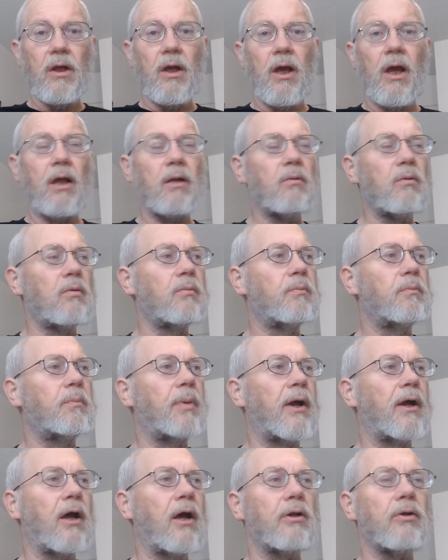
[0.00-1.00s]
And
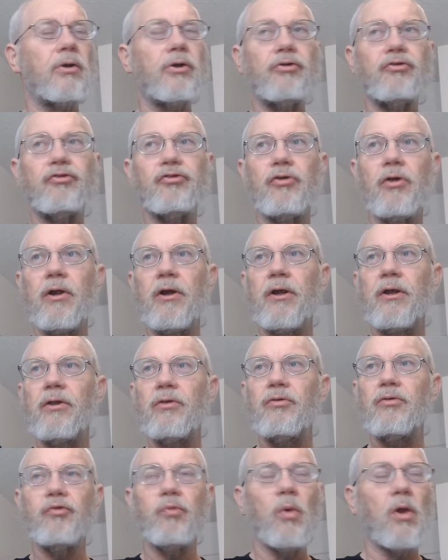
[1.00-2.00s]
by
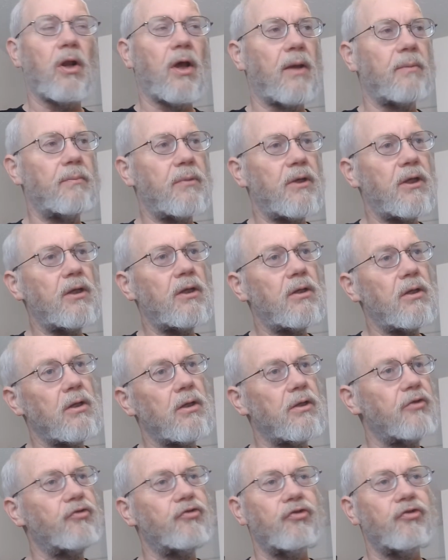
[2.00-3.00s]
auto-contrarians, what I mean
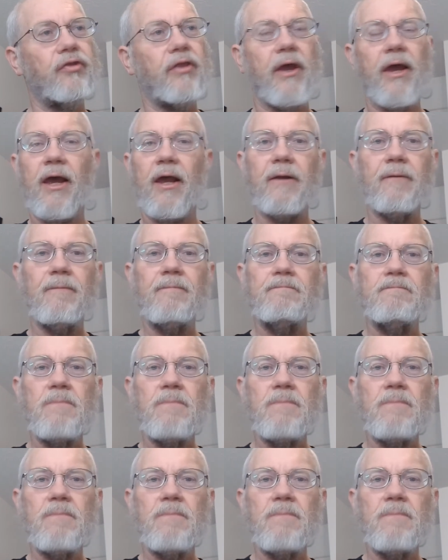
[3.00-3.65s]
is that